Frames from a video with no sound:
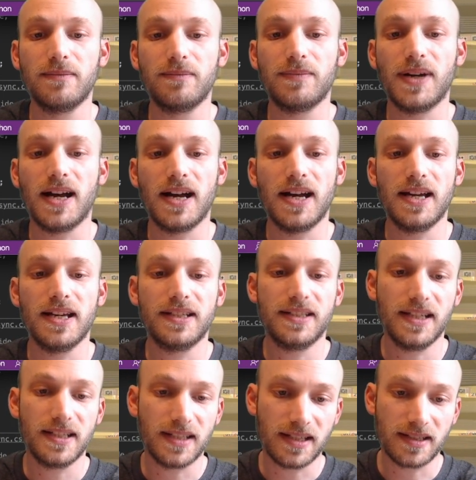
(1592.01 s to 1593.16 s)
by
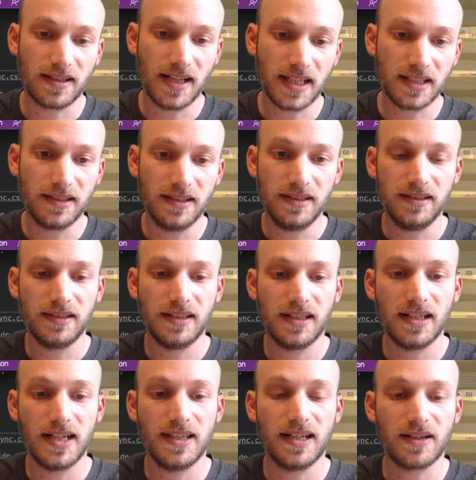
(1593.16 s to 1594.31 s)
CSS Selector,
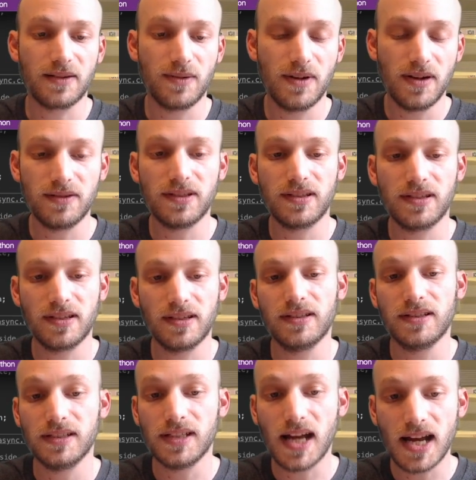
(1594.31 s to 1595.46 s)
and then in quotes
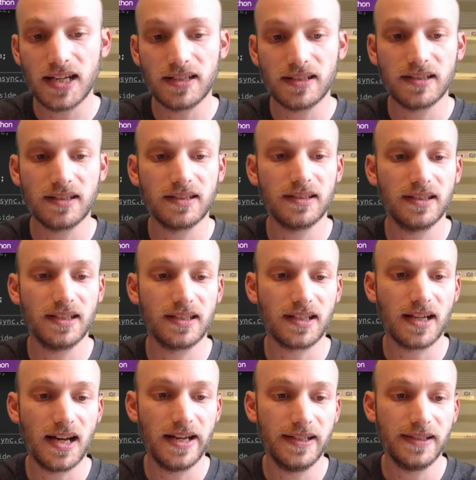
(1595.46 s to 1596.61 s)
dot this guy.